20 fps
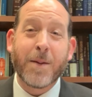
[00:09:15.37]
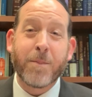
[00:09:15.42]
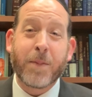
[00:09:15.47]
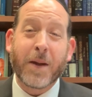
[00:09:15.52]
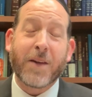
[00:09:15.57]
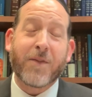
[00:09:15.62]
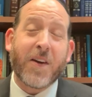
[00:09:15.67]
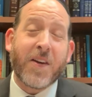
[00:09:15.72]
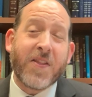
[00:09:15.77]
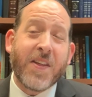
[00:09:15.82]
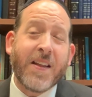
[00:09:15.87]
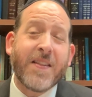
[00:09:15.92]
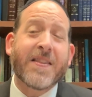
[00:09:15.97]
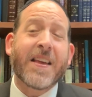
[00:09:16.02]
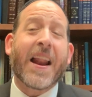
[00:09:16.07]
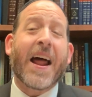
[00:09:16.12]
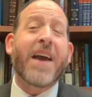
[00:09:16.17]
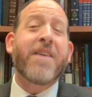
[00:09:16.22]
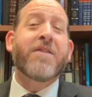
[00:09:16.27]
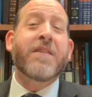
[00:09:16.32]
But if I think
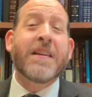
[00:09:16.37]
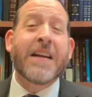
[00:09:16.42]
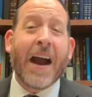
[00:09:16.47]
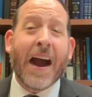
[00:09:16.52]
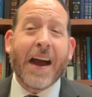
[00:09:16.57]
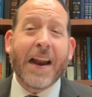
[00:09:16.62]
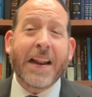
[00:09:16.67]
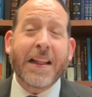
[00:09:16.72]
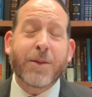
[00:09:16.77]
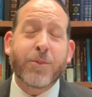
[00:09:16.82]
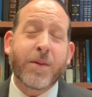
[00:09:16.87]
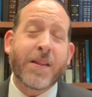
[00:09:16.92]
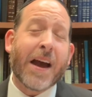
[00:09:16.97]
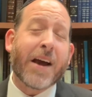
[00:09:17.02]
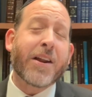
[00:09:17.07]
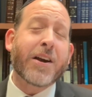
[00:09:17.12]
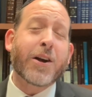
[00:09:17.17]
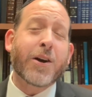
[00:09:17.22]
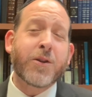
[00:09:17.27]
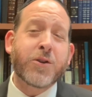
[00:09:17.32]
that I've got it
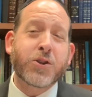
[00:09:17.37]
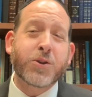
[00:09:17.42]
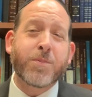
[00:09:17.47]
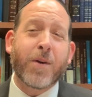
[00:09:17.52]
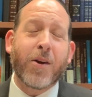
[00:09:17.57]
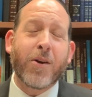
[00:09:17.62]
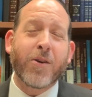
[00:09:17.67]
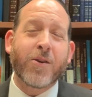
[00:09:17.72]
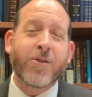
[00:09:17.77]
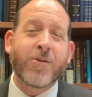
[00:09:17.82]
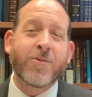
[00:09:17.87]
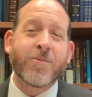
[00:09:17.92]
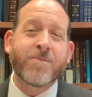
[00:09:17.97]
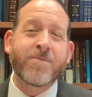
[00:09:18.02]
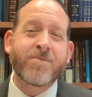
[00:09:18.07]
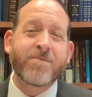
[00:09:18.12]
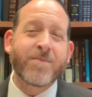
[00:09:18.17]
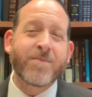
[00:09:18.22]
without HaKadosh Baruch Hu,